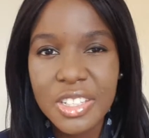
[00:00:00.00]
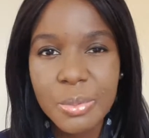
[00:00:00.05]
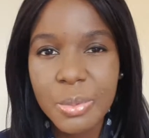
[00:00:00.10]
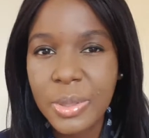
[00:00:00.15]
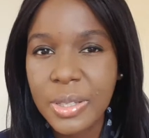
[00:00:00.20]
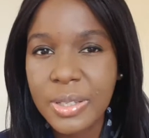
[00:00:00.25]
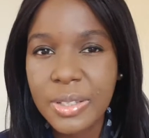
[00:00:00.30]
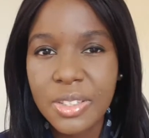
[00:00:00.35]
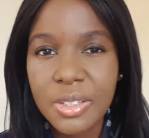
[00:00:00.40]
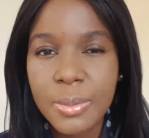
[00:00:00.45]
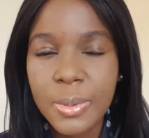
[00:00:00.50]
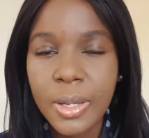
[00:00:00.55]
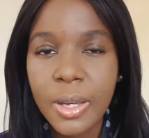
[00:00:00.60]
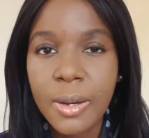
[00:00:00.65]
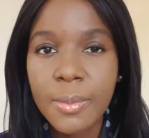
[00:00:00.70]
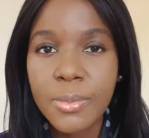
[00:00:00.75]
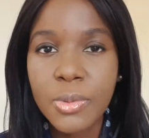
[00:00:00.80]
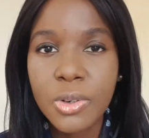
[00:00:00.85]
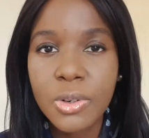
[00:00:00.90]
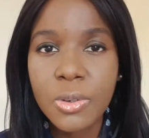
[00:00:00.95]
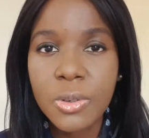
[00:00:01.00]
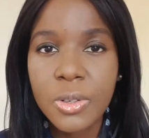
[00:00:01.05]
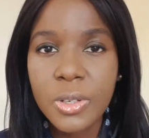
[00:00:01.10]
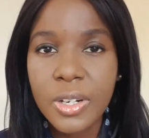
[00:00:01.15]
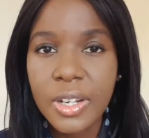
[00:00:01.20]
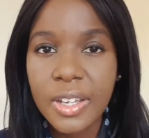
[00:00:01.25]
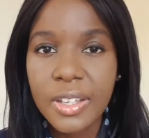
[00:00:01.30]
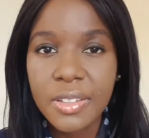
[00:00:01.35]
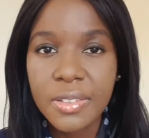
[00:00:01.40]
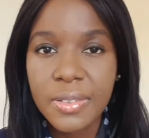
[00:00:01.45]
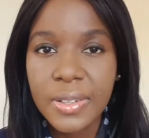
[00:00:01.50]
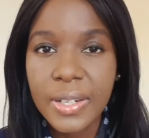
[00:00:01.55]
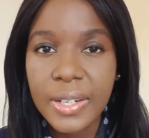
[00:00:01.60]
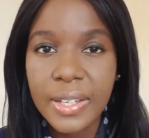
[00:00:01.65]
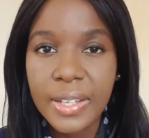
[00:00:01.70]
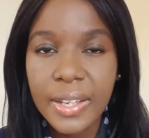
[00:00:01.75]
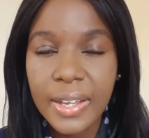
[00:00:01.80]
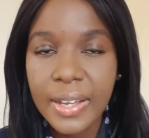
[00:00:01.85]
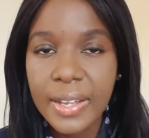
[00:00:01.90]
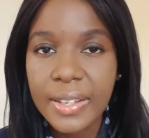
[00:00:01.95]
to be to become more organized
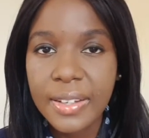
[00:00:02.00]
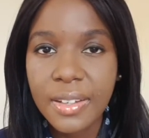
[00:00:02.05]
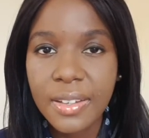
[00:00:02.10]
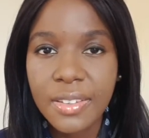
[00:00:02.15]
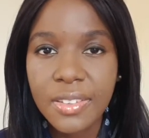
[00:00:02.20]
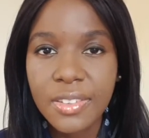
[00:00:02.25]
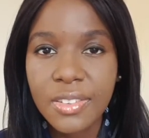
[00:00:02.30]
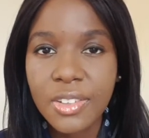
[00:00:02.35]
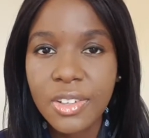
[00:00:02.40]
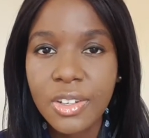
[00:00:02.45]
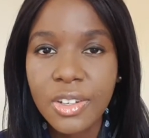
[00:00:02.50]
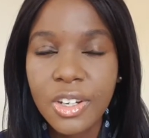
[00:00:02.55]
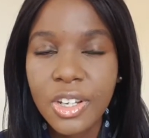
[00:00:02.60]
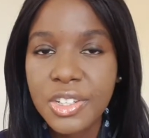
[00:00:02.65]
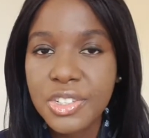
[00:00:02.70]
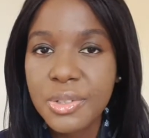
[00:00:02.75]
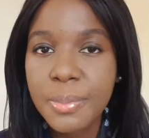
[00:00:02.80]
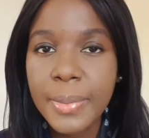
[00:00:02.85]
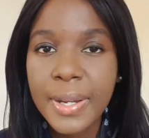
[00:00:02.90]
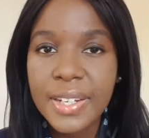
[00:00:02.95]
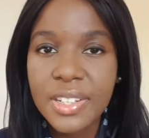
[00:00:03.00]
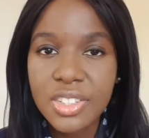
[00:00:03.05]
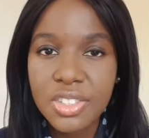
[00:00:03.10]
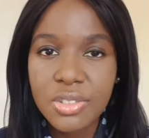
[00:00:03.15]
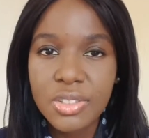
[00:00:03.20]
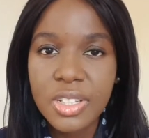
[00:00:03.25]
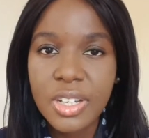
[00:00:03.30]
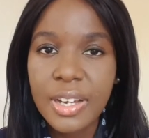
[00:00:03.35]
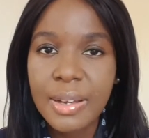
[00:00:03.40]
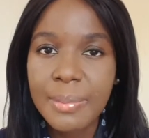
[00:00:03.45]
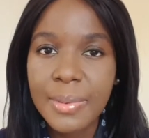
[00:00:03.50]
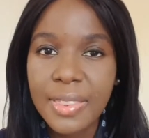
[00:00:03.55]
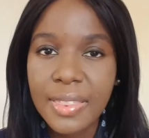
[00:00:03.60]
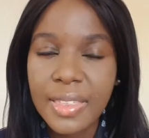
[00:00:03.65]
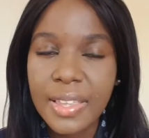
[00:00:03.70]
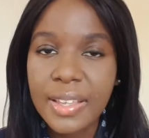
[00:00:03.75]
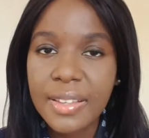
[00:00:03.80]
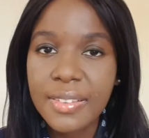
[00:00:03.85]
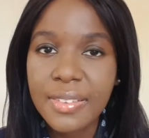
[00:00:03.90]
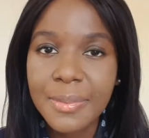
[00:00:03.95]
really and you learn to manage your time and
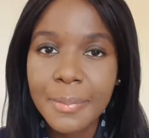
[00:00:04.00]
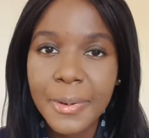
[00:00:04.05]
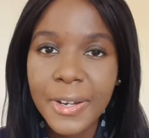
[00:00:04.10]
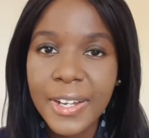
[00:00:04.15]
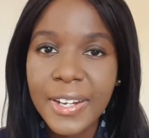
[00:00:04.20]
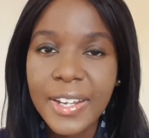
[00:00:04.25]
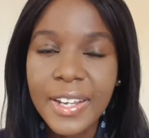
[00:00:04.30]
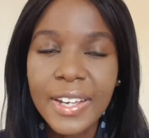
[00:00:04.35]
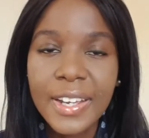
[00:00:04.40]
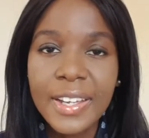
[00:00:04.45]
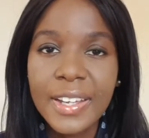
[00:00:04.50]
things but